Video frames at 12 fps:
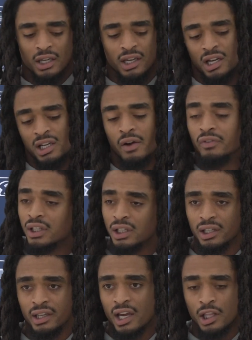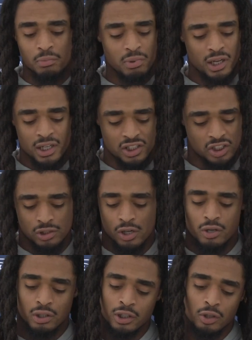getting everything together, but it's just
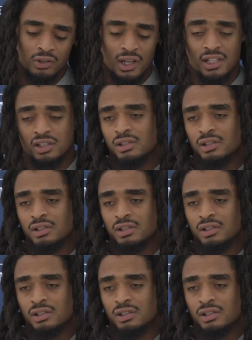learning the little things.